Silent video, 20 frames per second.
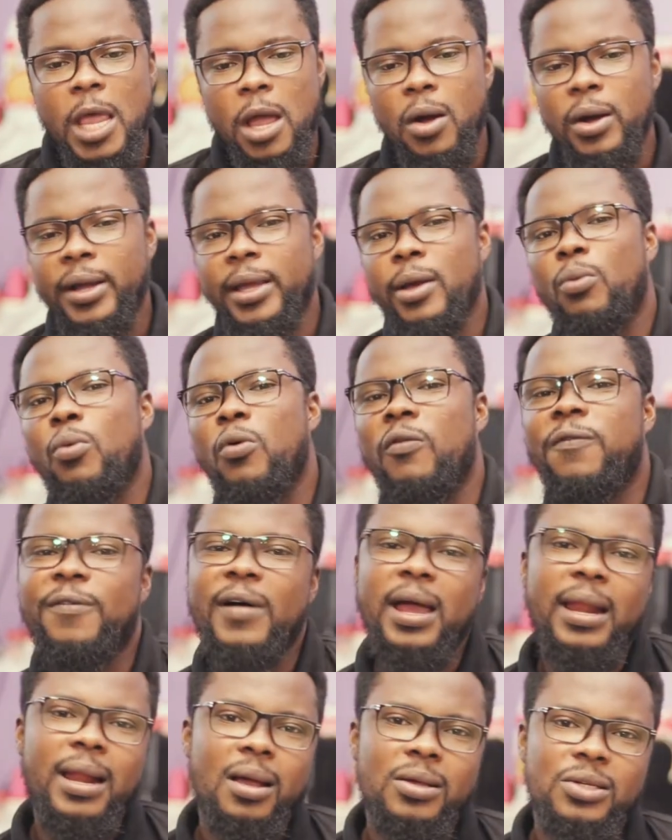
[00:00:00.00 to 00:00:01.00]
Okay, we'll
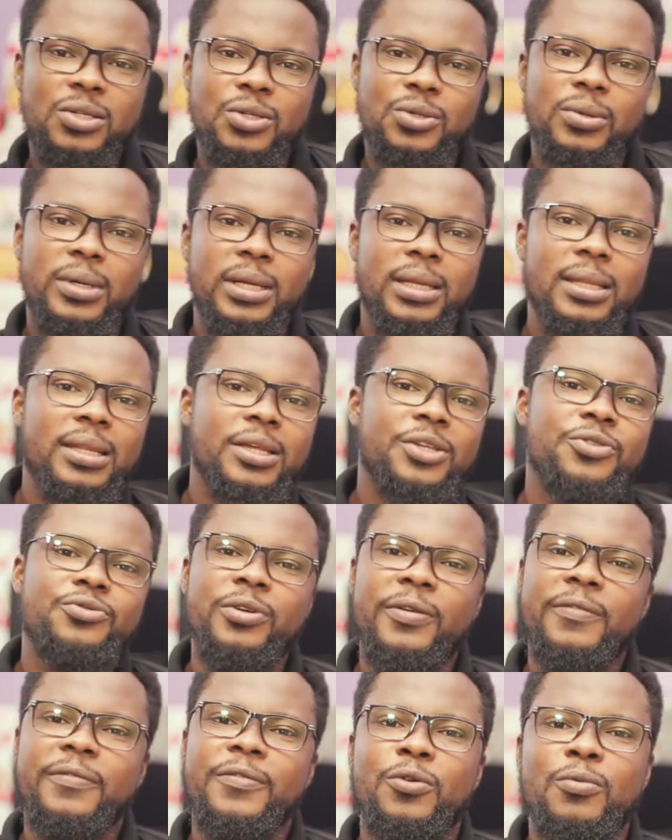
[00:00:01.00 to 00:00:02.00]
find out soon in this
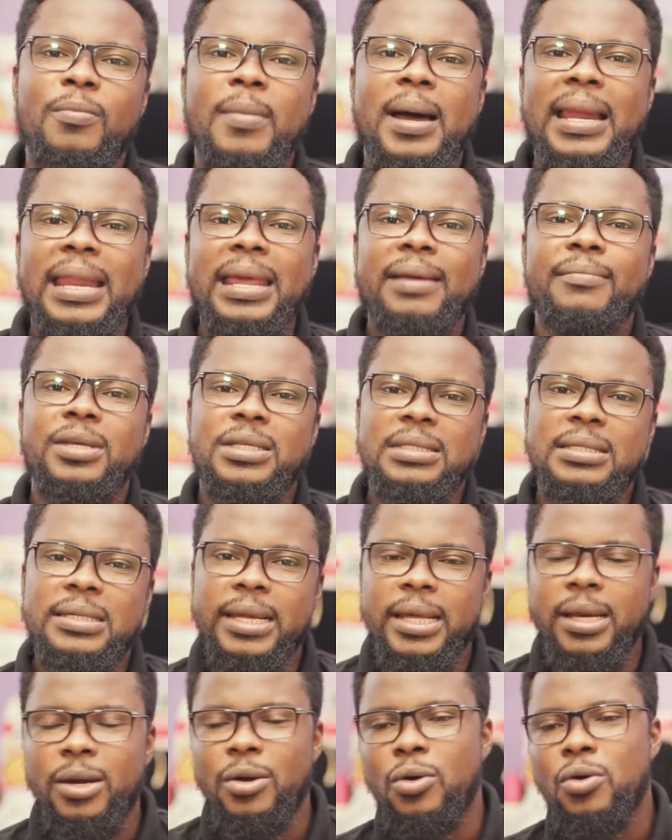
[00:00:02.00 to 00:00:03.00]
review. My name is
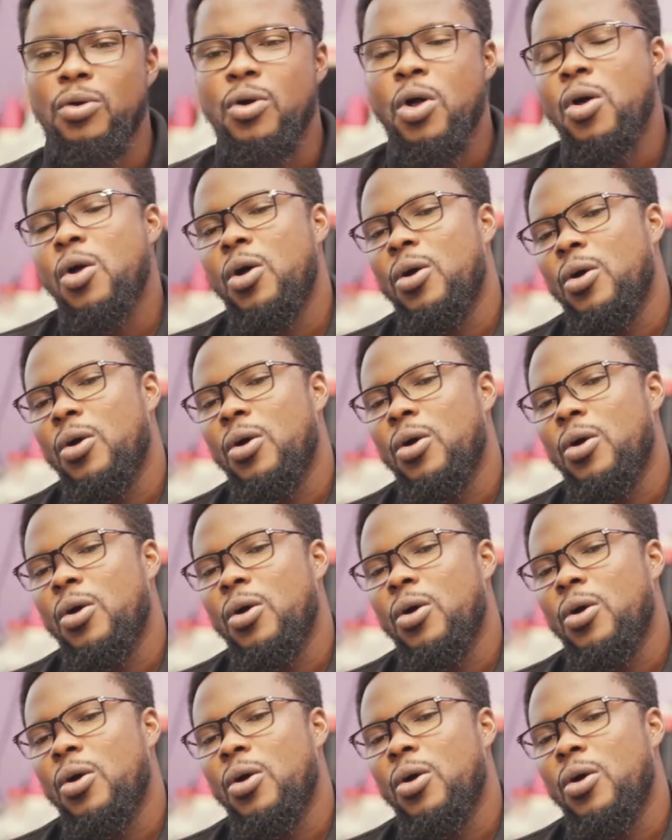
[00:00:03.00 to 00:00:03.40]
Nino.